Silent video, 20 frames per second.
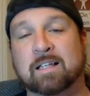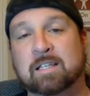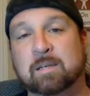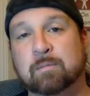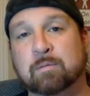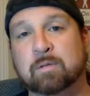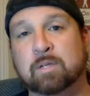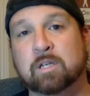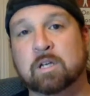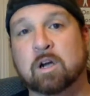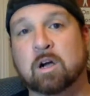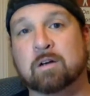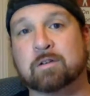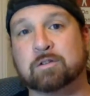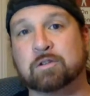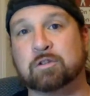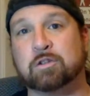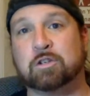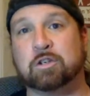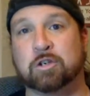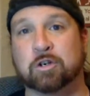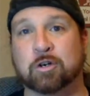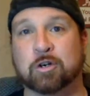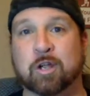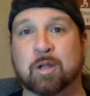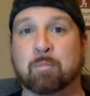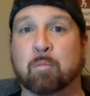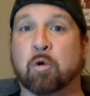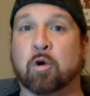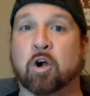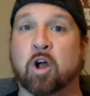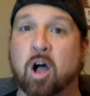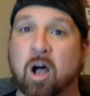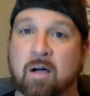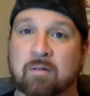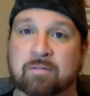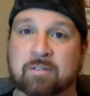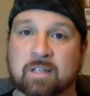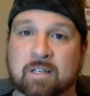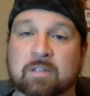typically cause you to urinate more
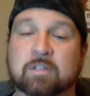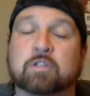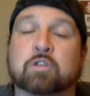often,